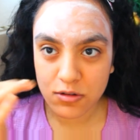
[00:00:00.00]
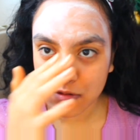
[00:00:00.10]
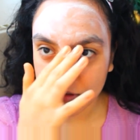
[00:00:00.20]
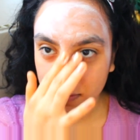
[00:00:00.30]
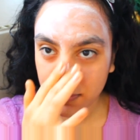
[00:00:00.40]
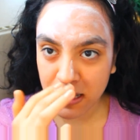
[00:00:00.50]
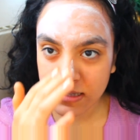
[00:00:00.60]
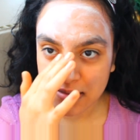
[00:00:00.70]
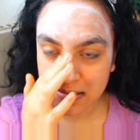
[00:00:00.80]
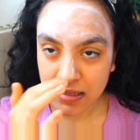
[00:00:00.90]
You know, some
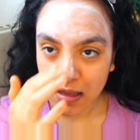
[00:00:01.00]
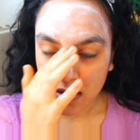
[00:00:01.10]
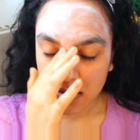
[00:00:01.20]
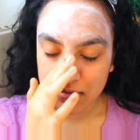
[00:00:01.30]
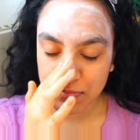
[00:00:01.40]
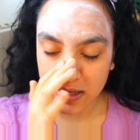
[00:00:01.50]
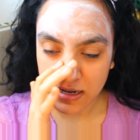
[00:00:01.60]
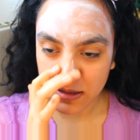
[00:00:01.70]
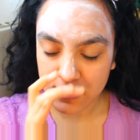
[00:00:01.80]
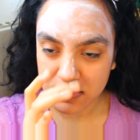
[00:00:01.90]
masks smake
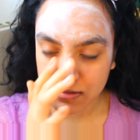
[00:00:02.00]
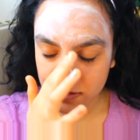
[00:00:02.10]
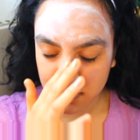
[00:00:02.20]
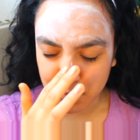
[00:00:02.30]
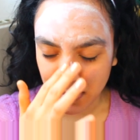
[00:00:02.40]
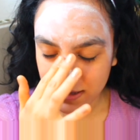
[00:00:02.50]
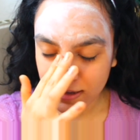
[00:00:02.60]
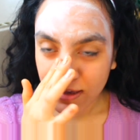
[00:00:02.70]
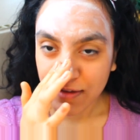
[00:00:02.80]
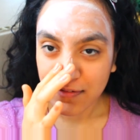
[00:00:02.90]
smake
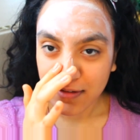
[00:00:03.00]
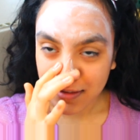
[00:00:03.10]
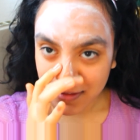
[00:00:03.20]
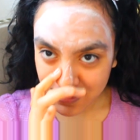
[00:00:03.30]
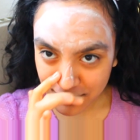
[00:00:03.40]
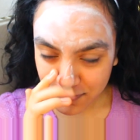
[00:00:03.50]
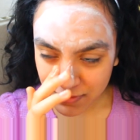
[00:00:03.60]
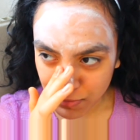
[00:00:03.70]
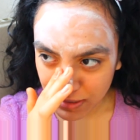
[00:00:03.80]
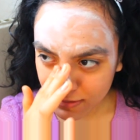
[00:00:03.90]

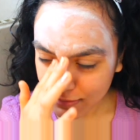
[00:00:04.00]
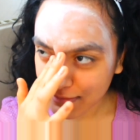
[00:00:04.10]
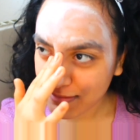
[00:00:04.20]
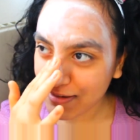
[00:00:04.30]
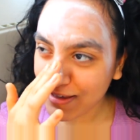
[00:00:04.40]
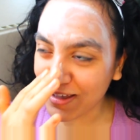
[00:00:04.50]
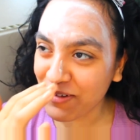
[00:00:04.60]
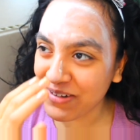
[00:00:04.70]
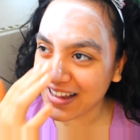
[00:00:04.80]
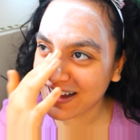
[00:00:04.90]
smake
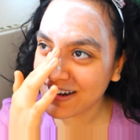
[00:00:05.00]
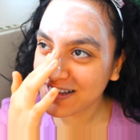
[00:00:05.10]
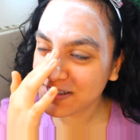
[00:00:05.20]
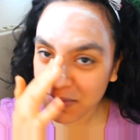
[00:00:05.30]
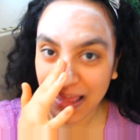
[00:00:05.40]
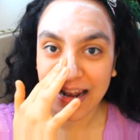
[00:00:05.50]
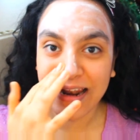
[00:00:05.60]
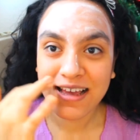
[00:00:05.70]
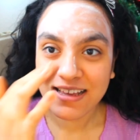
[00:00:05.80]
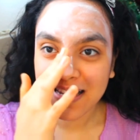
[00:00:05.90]
oh my god, smell
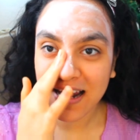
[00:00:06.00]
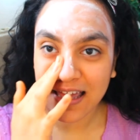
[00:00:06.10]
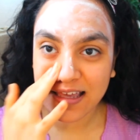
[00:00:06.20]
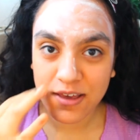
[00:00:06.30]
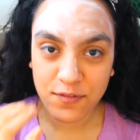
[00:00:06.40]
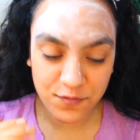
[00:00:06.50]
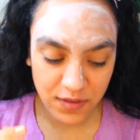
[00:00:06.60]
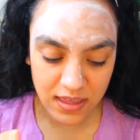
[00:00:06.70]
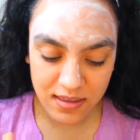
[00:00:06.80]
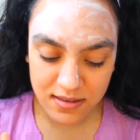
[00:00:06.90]
like
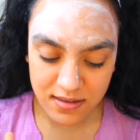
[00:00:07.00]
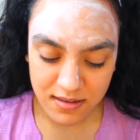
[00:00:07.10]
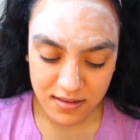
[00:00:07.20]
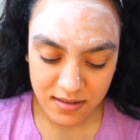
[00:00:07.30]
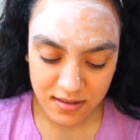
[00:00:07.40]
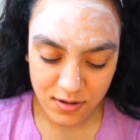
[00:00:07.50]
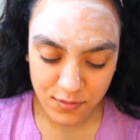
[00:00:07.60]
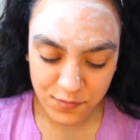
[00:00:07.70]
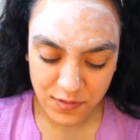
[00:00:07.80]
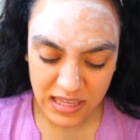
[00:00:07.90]
fake, you
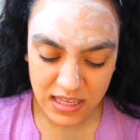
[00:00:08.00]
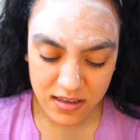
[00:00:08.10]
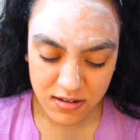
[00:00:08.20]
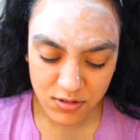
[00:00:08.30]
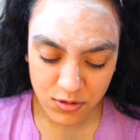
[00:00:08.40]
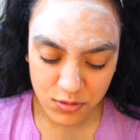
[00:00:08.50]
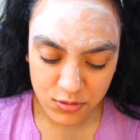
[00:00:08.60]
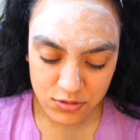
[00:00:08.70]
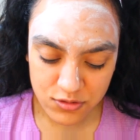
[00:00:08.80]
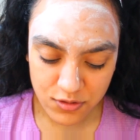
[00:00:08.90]
know, fake
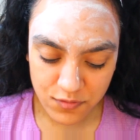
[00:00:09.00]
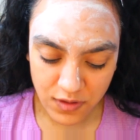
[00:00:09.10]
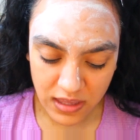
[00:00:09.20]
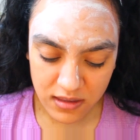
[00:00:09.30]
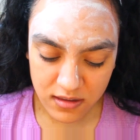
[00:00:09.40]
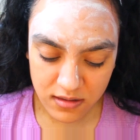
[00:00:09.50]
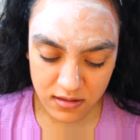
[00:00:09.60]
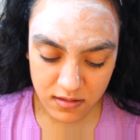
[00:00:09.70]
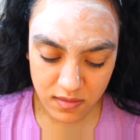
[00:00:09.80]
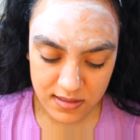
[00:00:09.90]
rose or fake
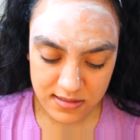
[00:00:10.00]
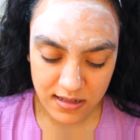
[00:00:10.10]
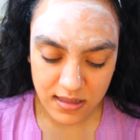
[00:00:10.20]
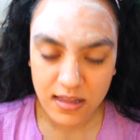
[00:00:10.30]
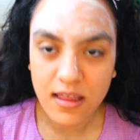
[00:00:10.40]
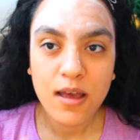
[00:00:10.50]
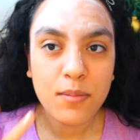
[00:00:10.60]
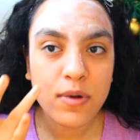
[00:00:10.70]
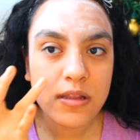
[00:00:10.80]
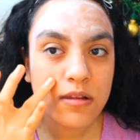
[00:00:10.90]
things like that.
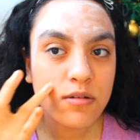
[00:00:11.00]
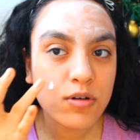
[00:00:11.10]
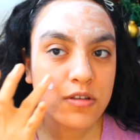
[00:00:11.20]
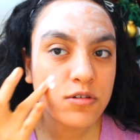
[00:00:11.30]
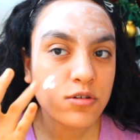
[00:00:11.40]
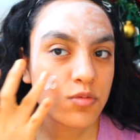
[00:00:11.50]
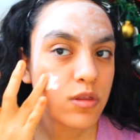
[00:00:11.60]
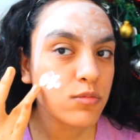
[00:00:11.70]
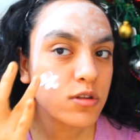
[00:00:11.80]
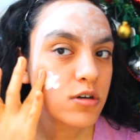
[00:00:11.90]
But what's good
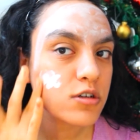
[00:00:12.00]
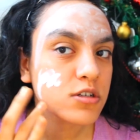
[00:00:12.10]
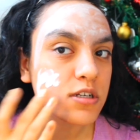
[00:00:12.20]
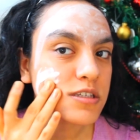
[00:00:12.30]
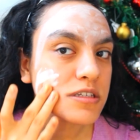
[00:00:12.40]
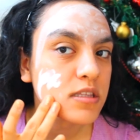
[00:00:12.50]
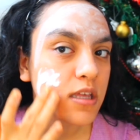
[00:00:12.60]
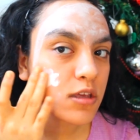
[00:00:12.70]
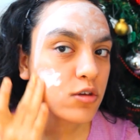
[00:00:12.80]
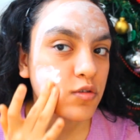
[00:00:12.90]
with Montage Nice is
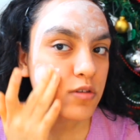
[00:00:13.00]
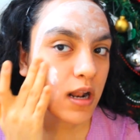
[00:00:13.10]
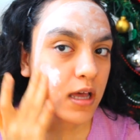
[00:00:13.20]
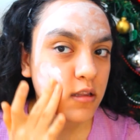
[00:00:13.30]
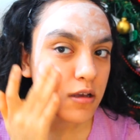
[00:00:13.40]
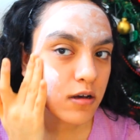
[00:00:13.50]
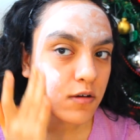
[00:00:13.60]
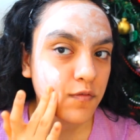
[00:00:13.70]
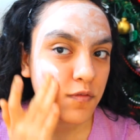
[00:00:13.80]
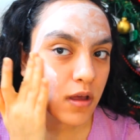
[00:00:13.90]
they use a lot
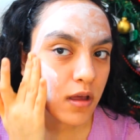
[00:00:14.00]
of